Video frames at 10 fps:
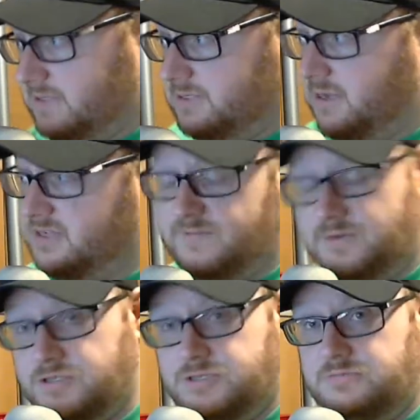consolized
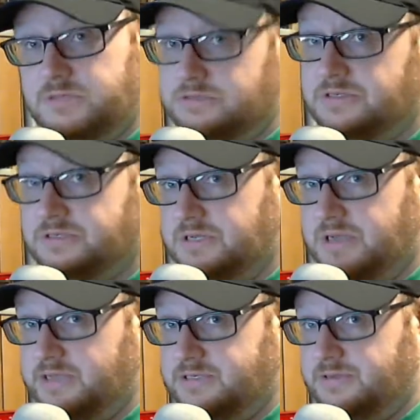version, this is a
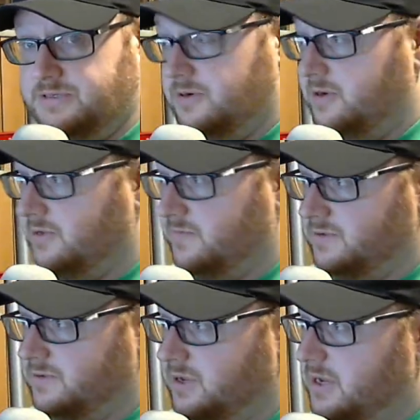nice alternative.
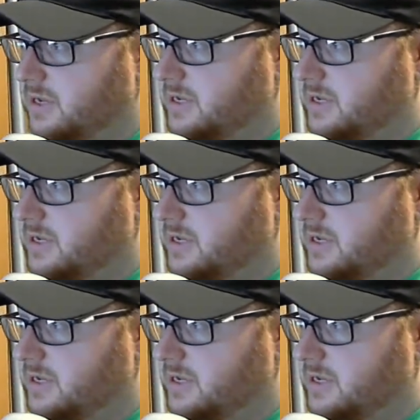And